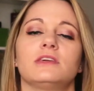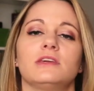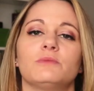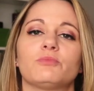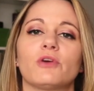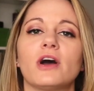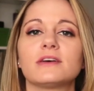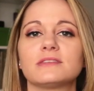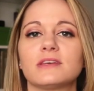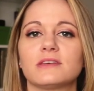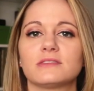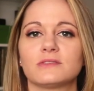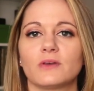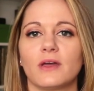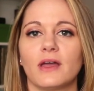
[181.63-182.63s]
The
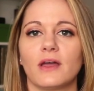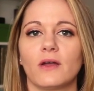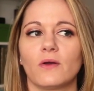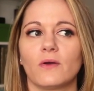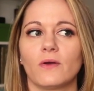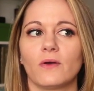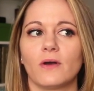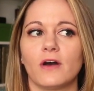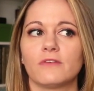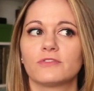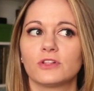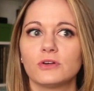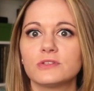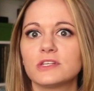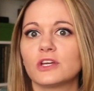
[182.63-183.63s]
process of
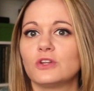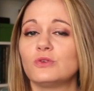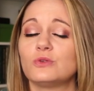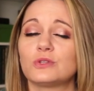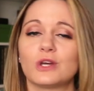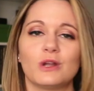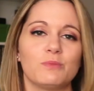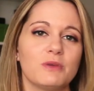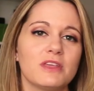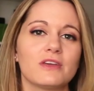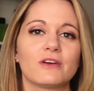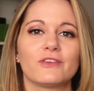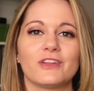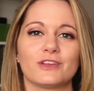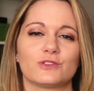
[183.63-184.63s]
closing and who's going to be
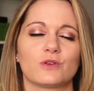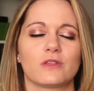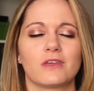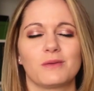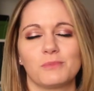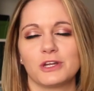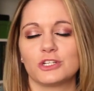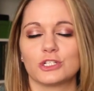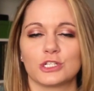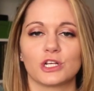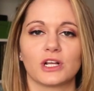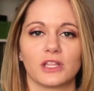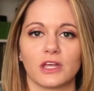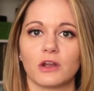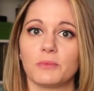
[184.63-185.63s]
there and that sort of thing might just
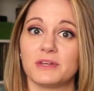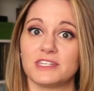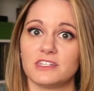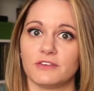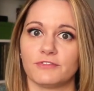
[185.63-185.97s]
look a little bit